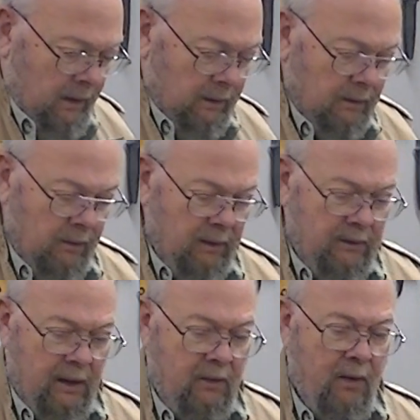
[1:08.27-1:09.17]
There is
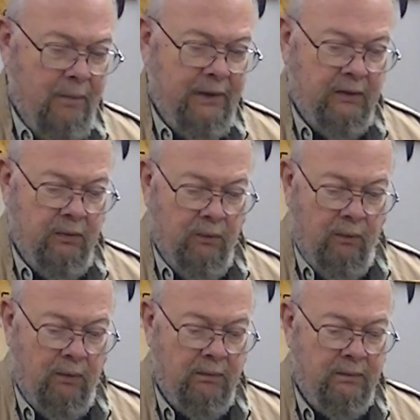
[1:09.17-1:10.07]
a grubbing
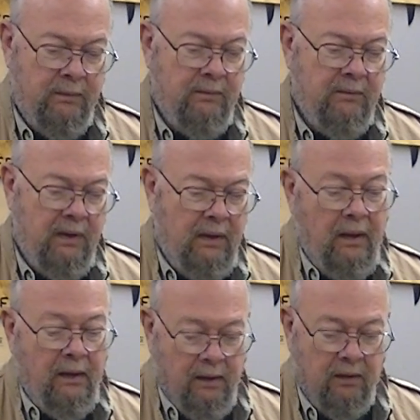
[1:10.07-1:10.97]
tool.
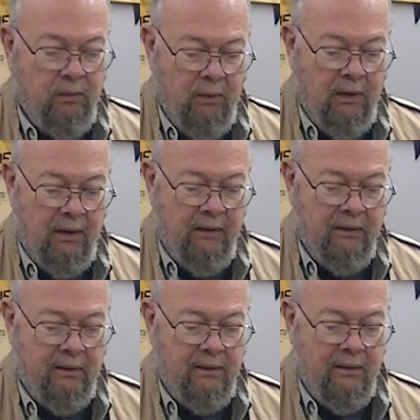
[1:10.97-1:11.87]
This one is
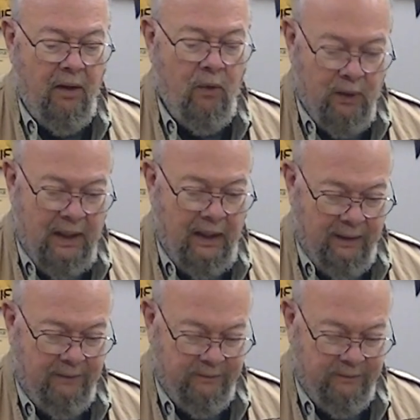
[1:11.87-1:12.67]
okay.